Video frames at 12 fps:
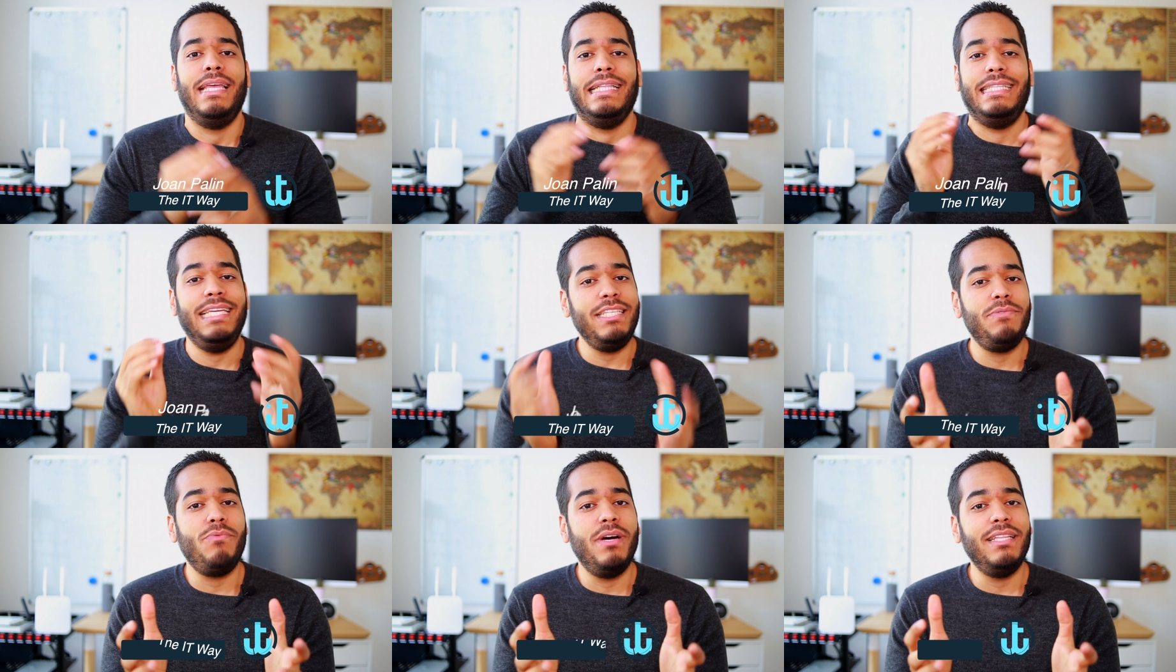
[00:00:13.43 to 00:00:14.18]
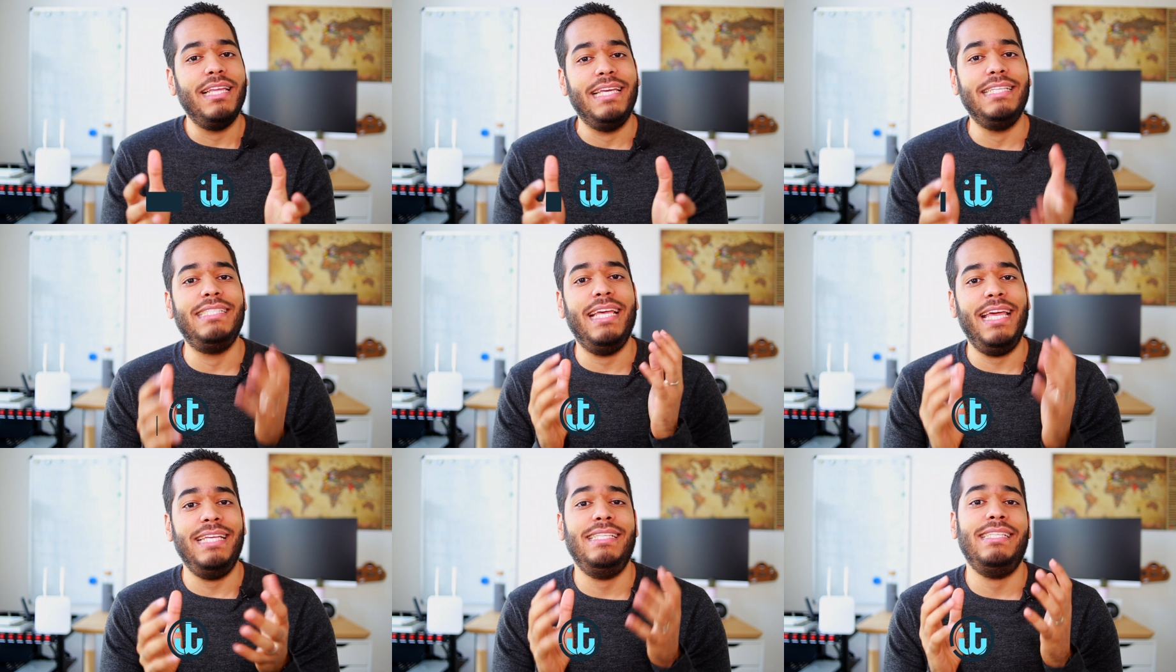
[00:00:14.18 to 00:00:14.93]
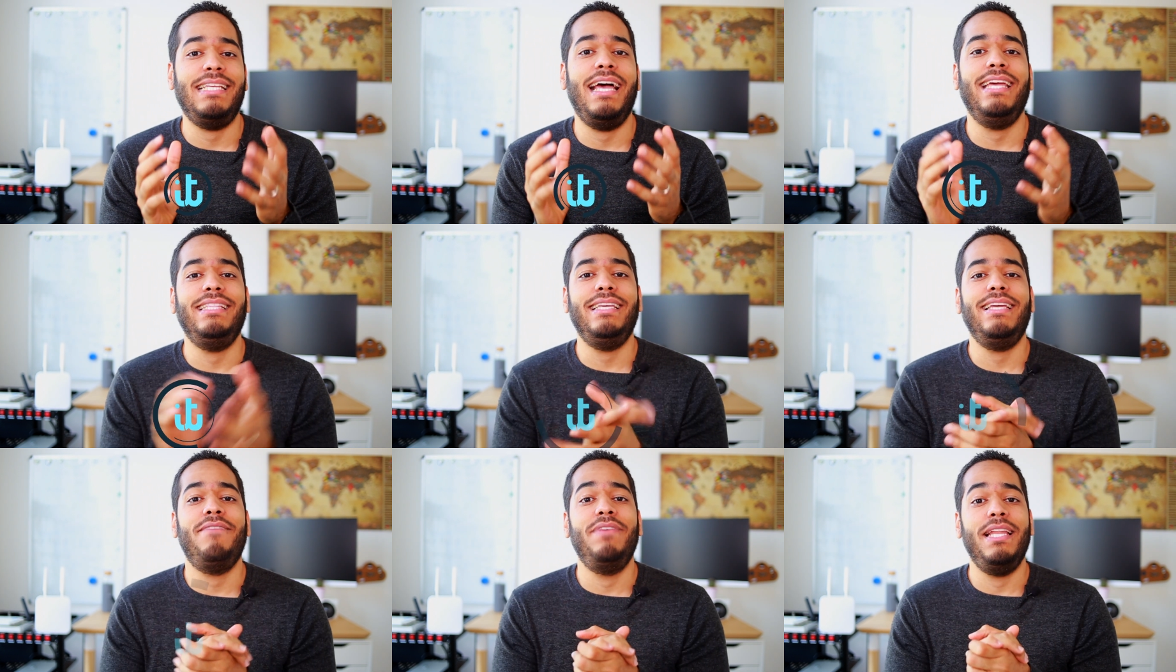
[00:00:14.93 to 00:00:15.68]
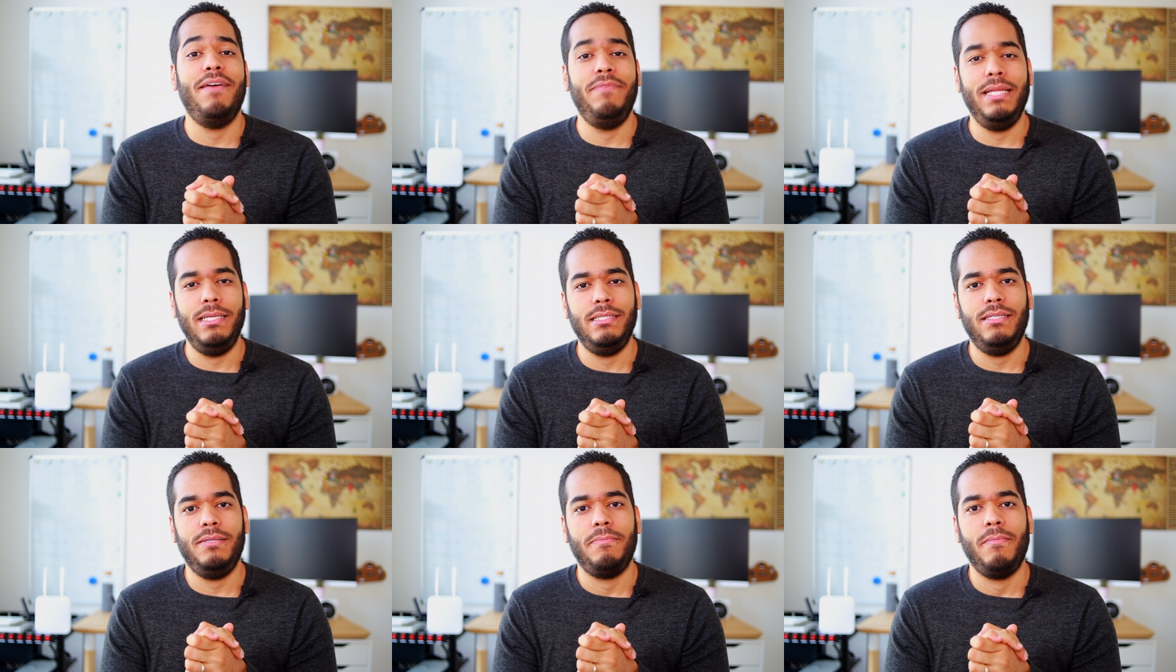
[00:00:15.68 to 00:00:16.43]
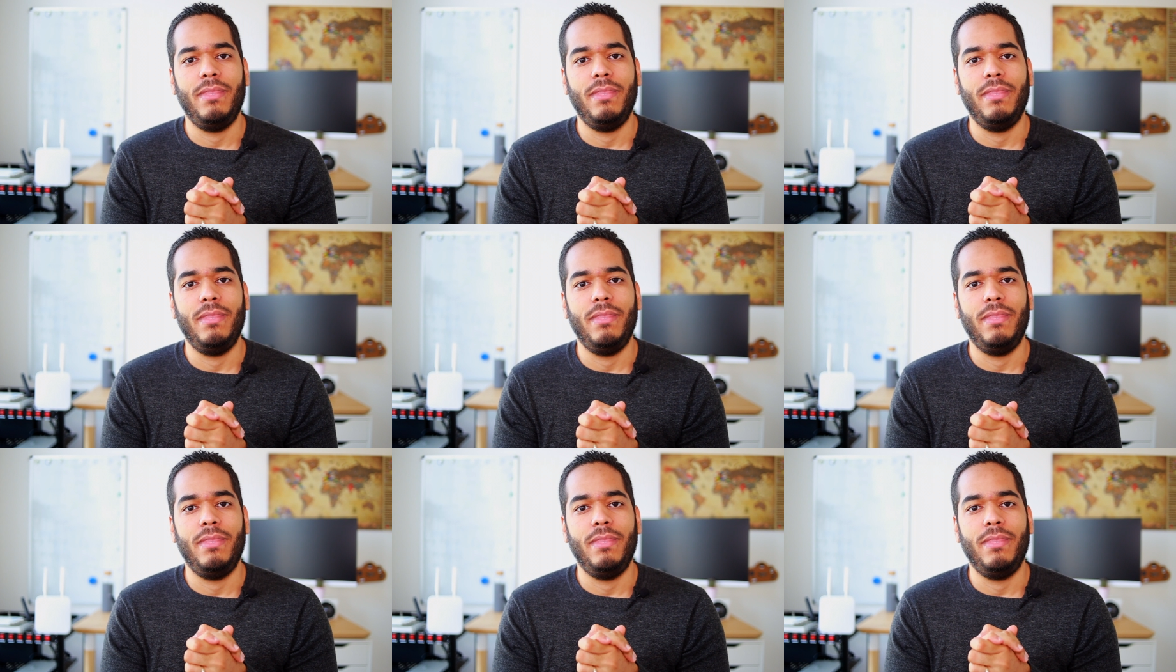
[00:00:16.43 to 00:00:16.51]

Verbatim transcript: This one is the SSID availability.